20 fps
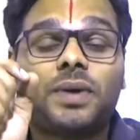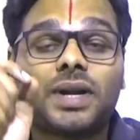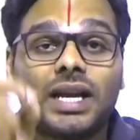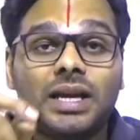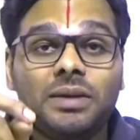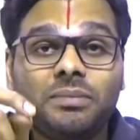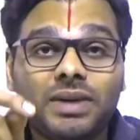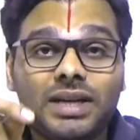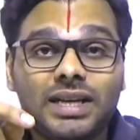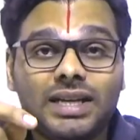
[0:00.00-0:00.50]

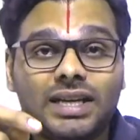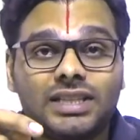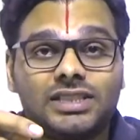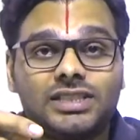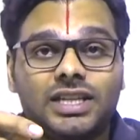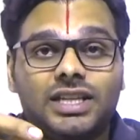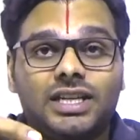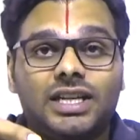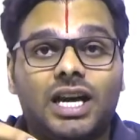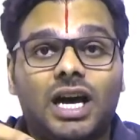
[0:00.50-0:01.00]
primary
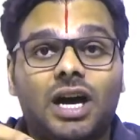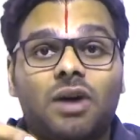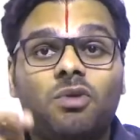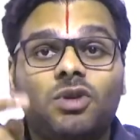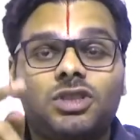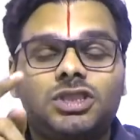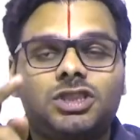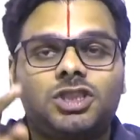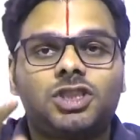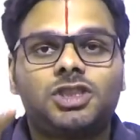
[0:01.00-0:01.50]
agenda
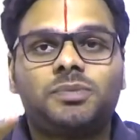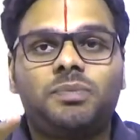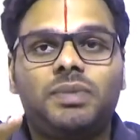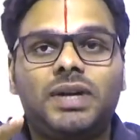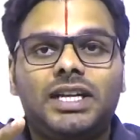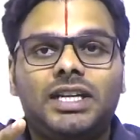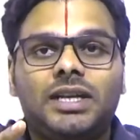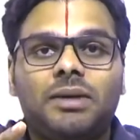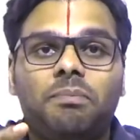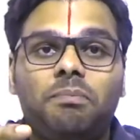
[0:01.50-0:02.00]
was to
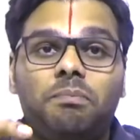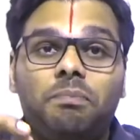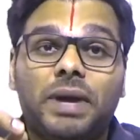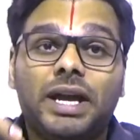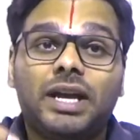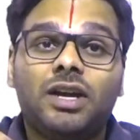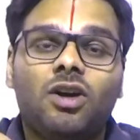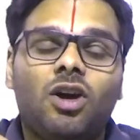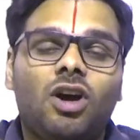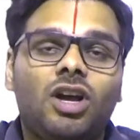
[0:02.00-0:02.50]
split up
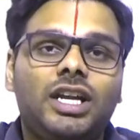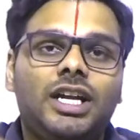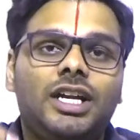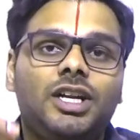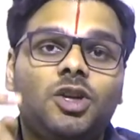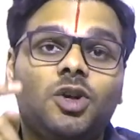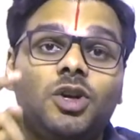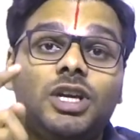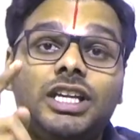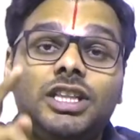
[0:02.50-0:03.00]
Bengal
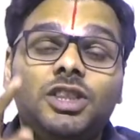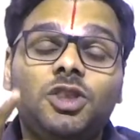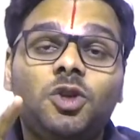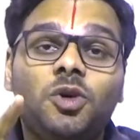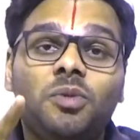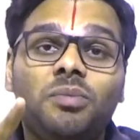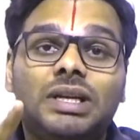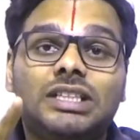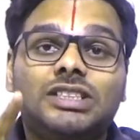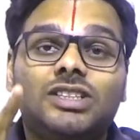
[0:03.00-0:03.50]
into Hindu
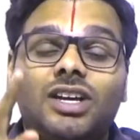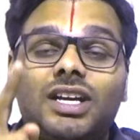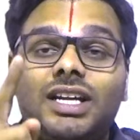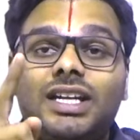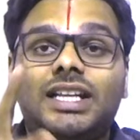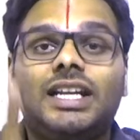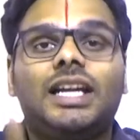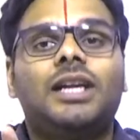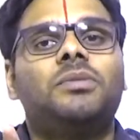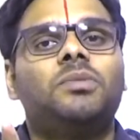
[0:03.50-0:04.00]

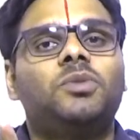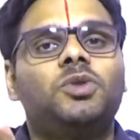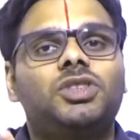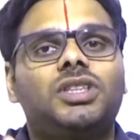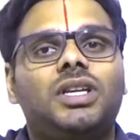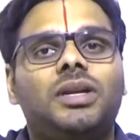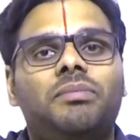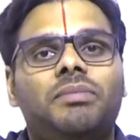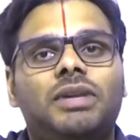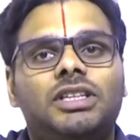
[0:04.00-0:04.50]
majority and
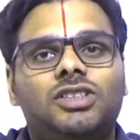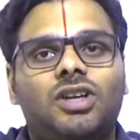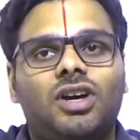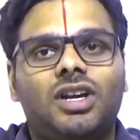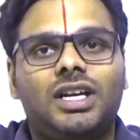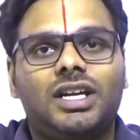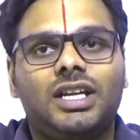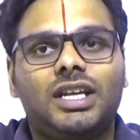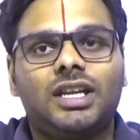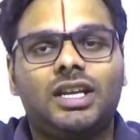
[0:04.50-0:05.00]
Muslim
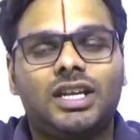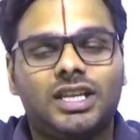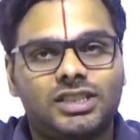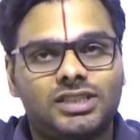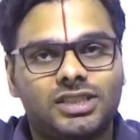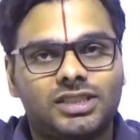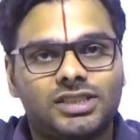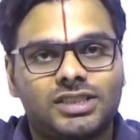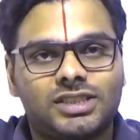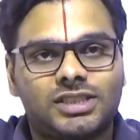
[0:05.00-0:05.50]
majority
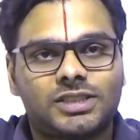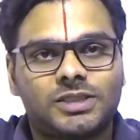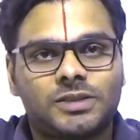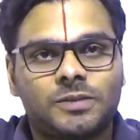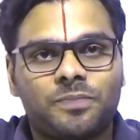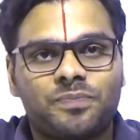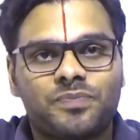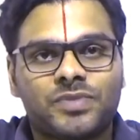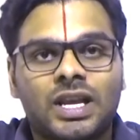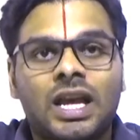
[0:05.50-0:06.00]
regions.
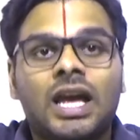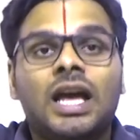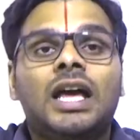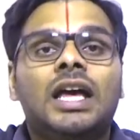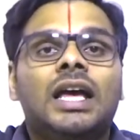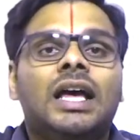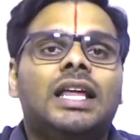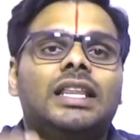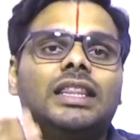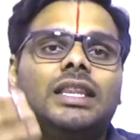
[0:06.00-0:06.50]

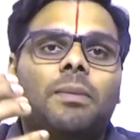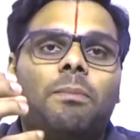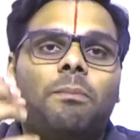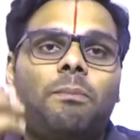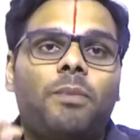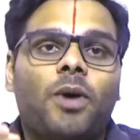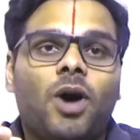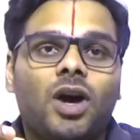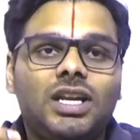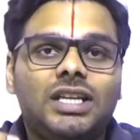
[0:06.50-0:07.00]
The
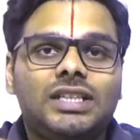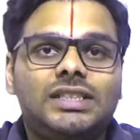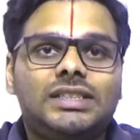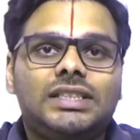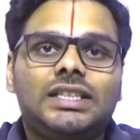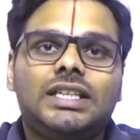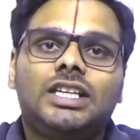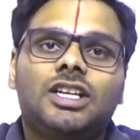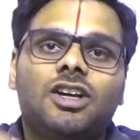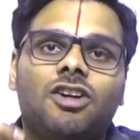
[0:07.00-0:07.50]

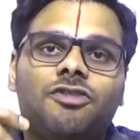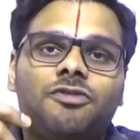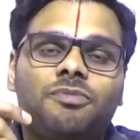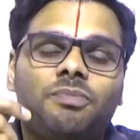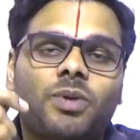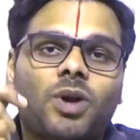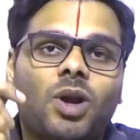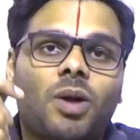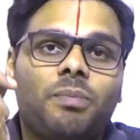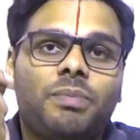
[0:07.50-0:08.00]
policy of
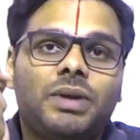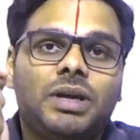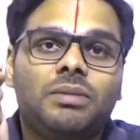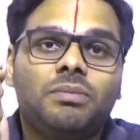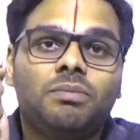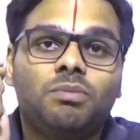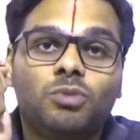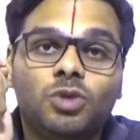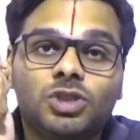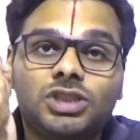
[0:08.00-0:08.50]

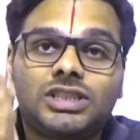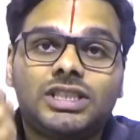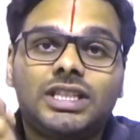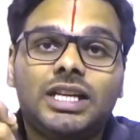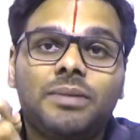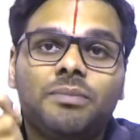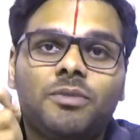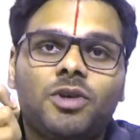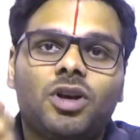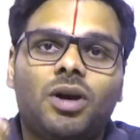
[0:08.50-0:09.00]
propping
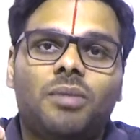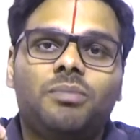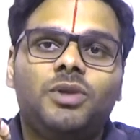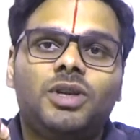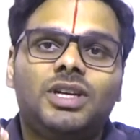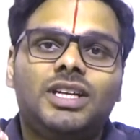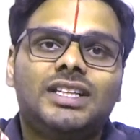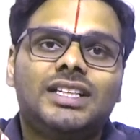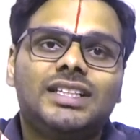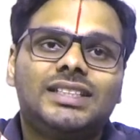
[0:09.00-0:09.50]
Muslim
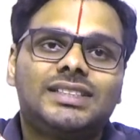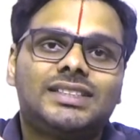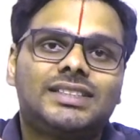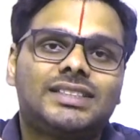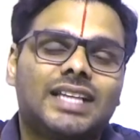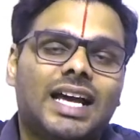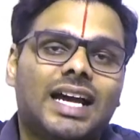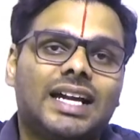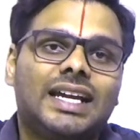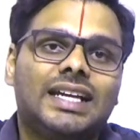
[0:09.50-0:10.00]
communalists
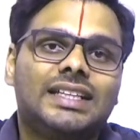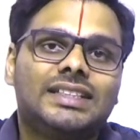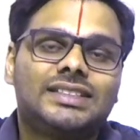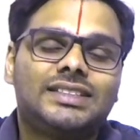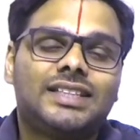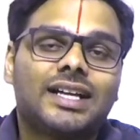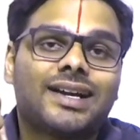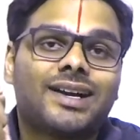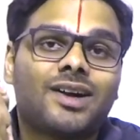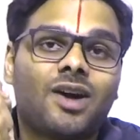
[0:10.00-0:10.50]
against
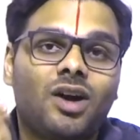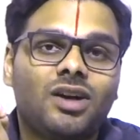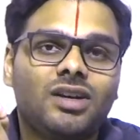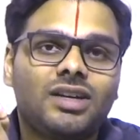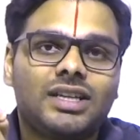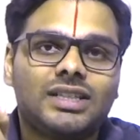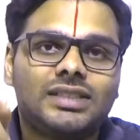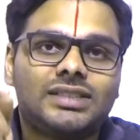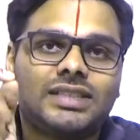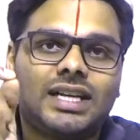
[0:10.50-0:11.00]
the
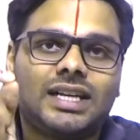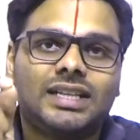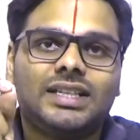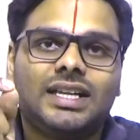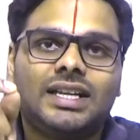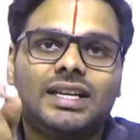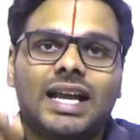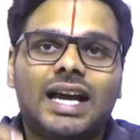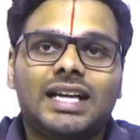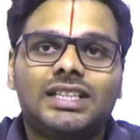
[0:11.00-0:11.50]
Congress and the
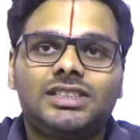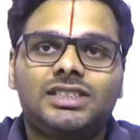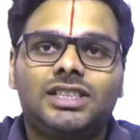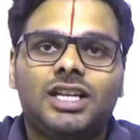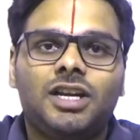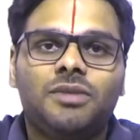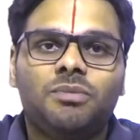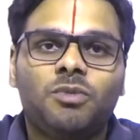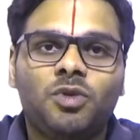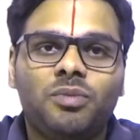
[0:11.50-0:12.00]

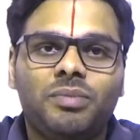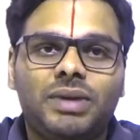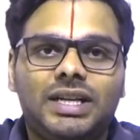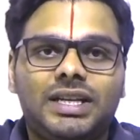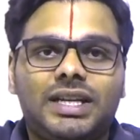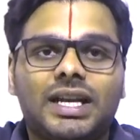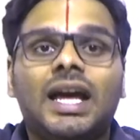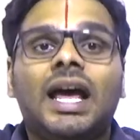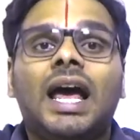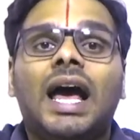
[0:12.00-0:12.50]
national
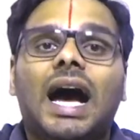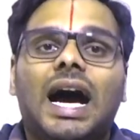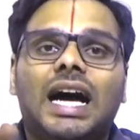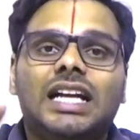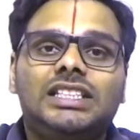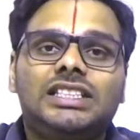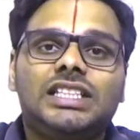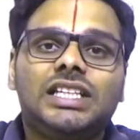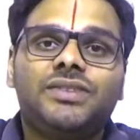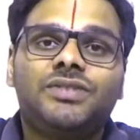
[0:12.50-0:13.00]
movement
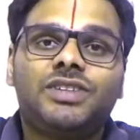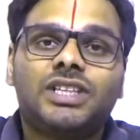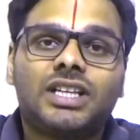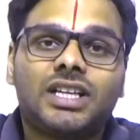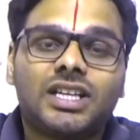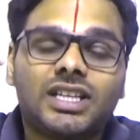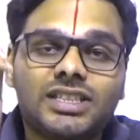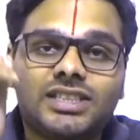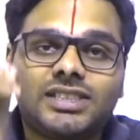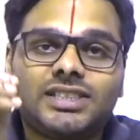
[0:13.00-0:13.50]
achieved
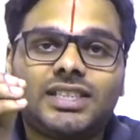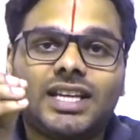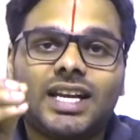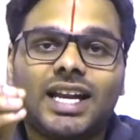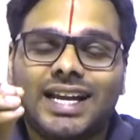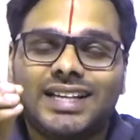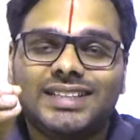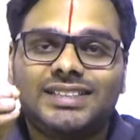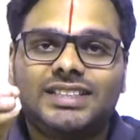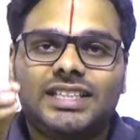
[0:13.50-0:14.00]

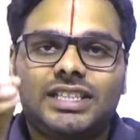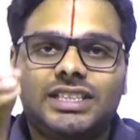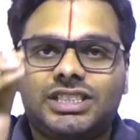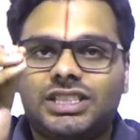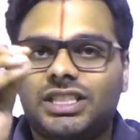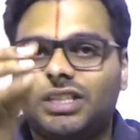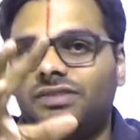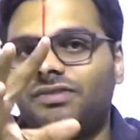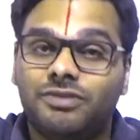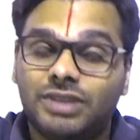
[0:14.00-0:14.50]

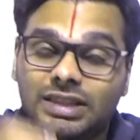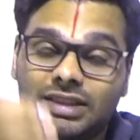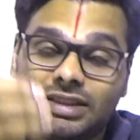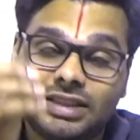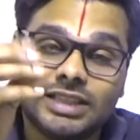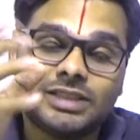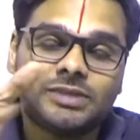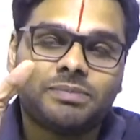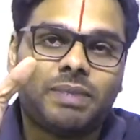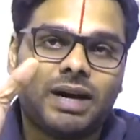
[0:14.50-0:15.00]
crystallization with
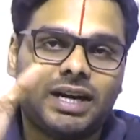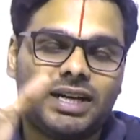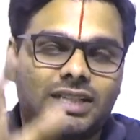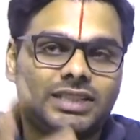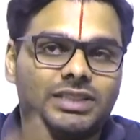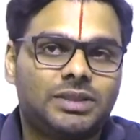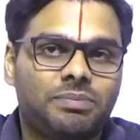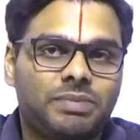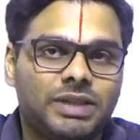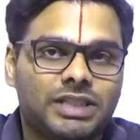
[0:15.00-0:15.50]
this
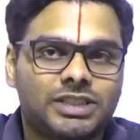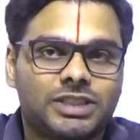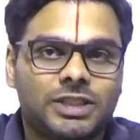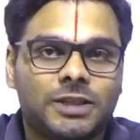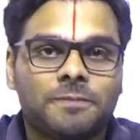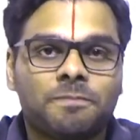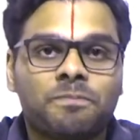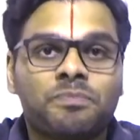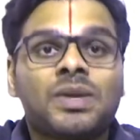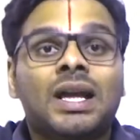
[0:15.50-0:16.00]

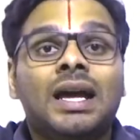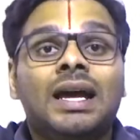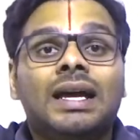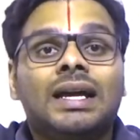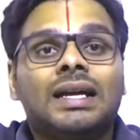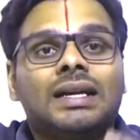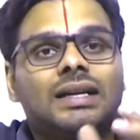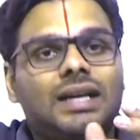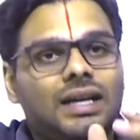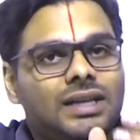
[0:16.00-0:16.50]
participation.
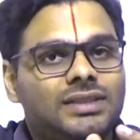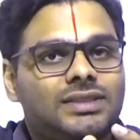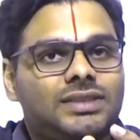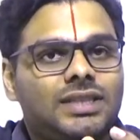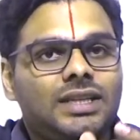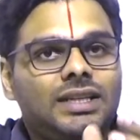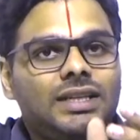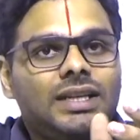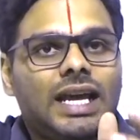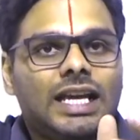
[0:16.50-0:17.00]

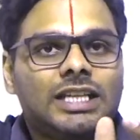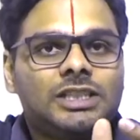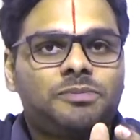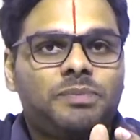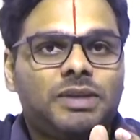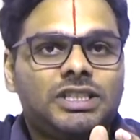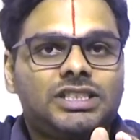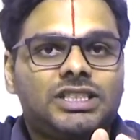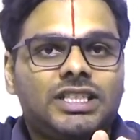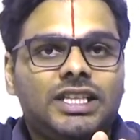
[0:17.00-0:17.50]
Curzon
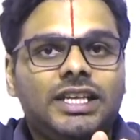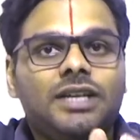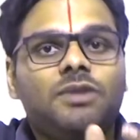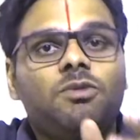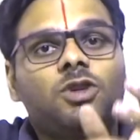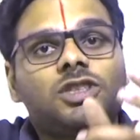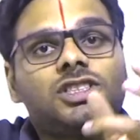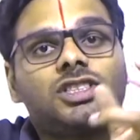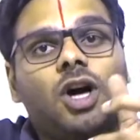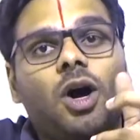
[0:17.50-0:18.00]
especially
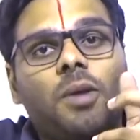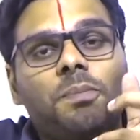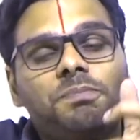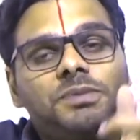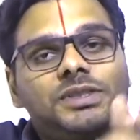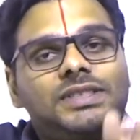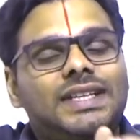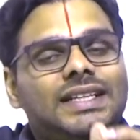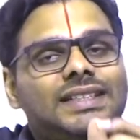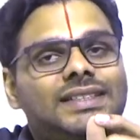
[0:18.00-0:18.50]
was
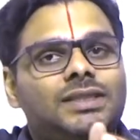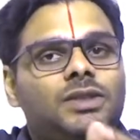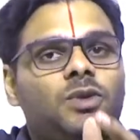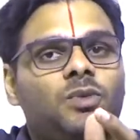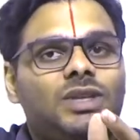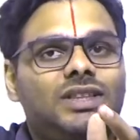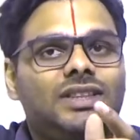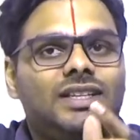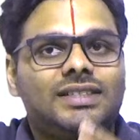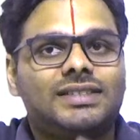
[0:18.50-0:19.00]
obsessed
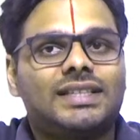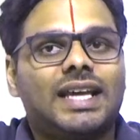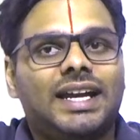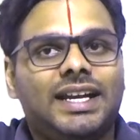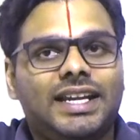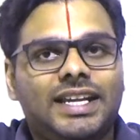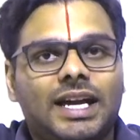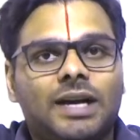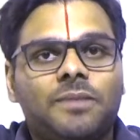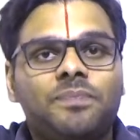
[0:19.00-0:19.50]
with this
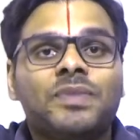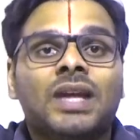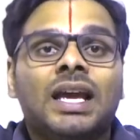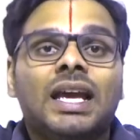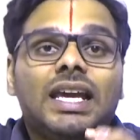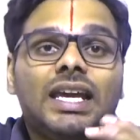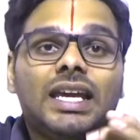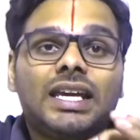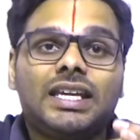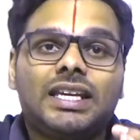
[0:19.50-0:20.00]
idea.
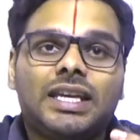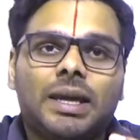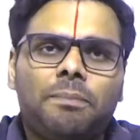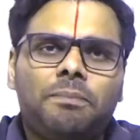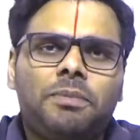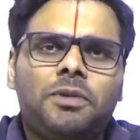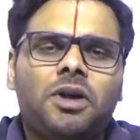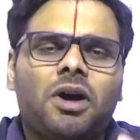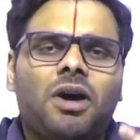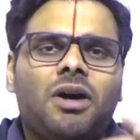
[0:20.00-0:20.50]
He
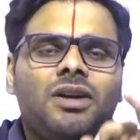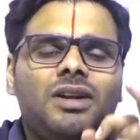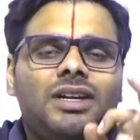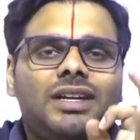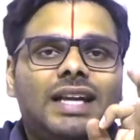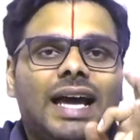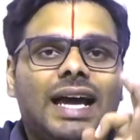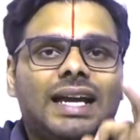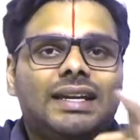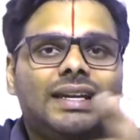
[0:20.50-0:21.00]
kept on
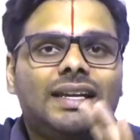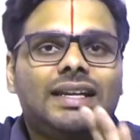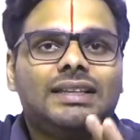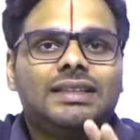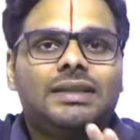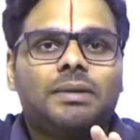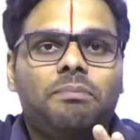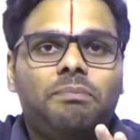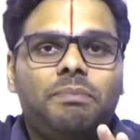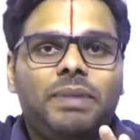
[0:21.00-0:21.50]
dangling
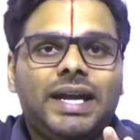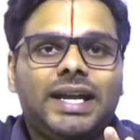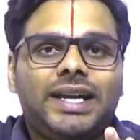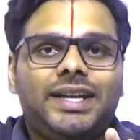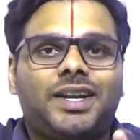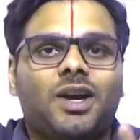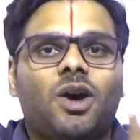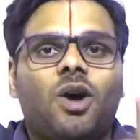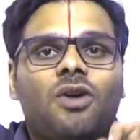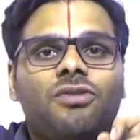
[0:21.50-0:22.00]
the bait
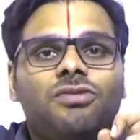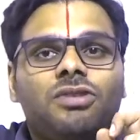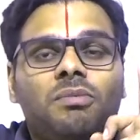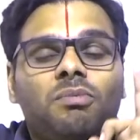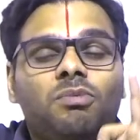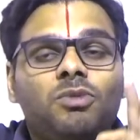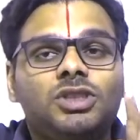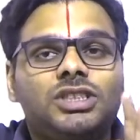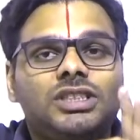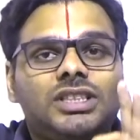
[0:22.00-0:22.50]
of a
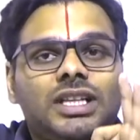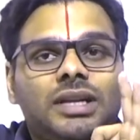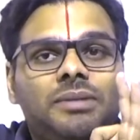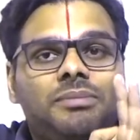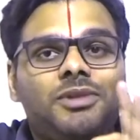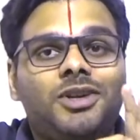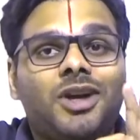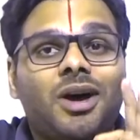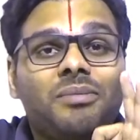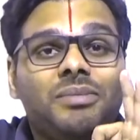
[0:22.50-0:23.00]

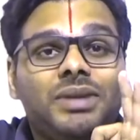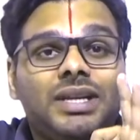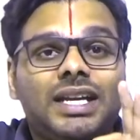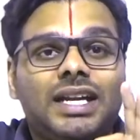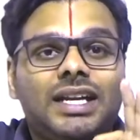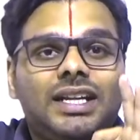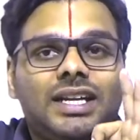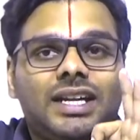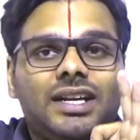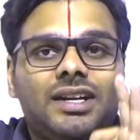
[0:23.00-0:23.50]
Muslim
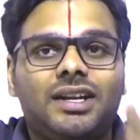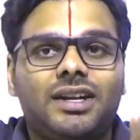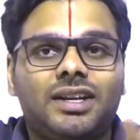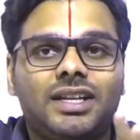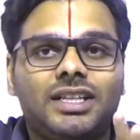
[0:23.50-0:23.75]
dominated